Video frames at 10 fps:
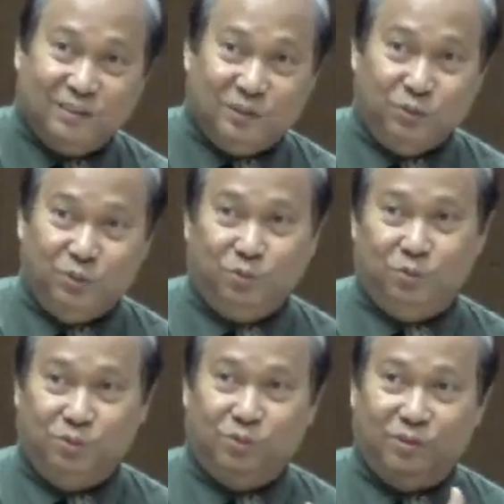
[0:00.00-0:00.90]

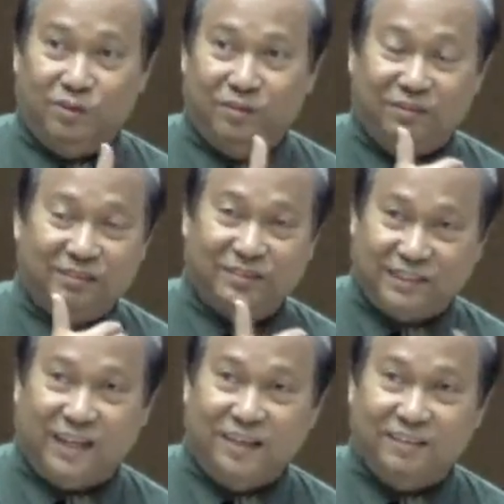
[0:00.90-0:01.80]
to
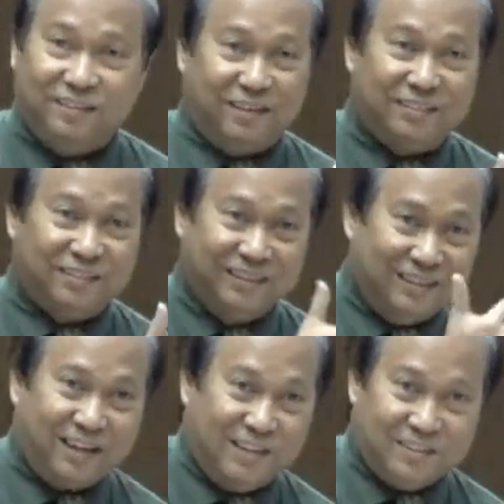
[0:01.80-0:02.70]
say that
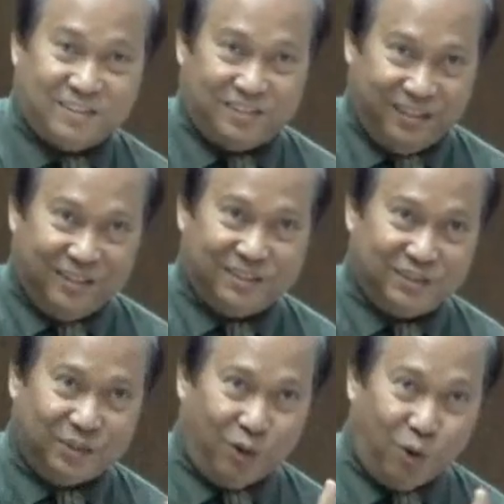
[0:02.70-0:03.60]
grace
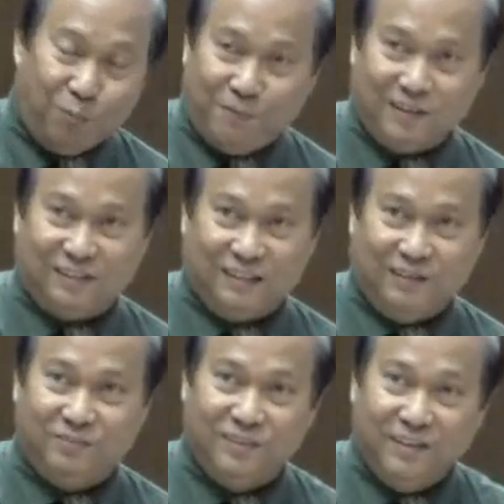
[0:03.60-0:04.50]
is
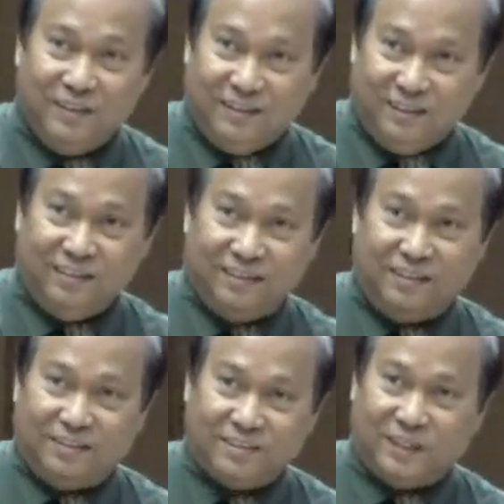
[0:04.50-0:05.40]
operative in
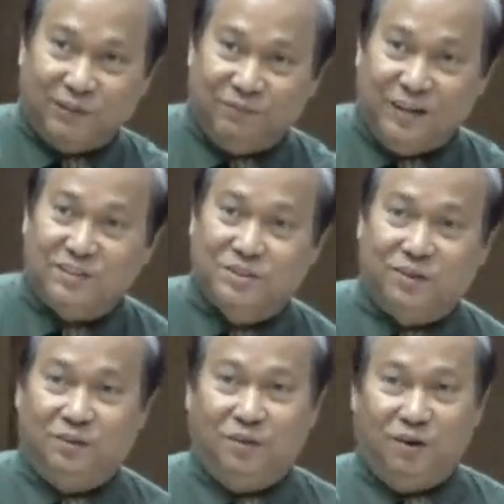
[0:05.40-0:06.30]
the
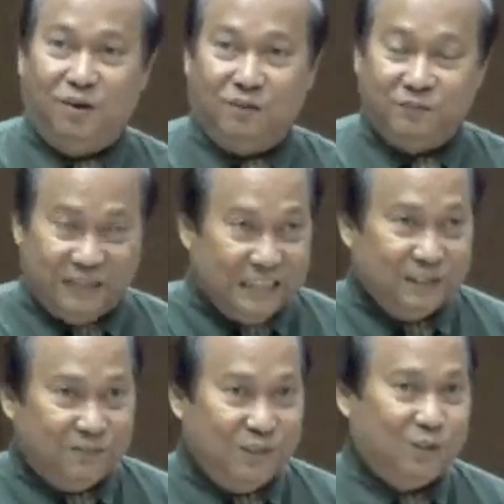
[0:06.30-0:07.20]
salvation of
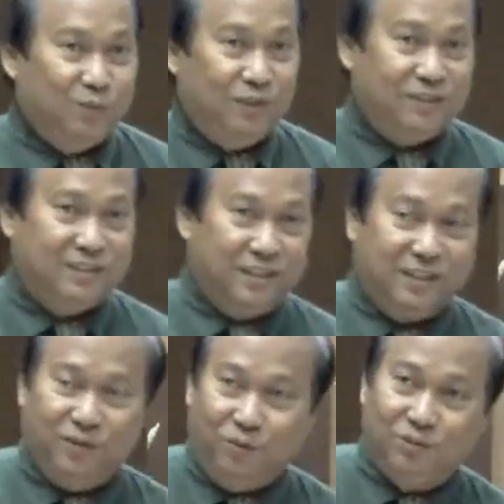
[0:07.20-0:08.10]
individuals in
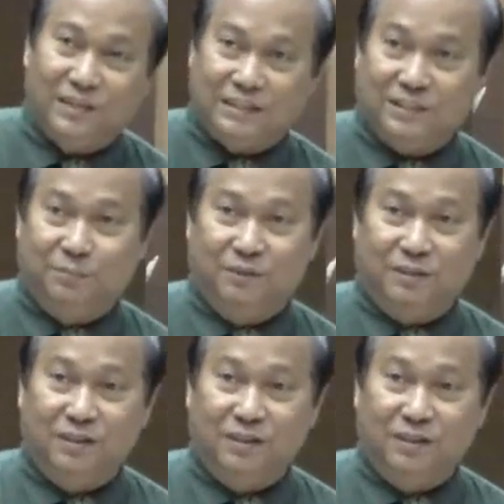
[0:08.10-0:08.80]
the Old Testament.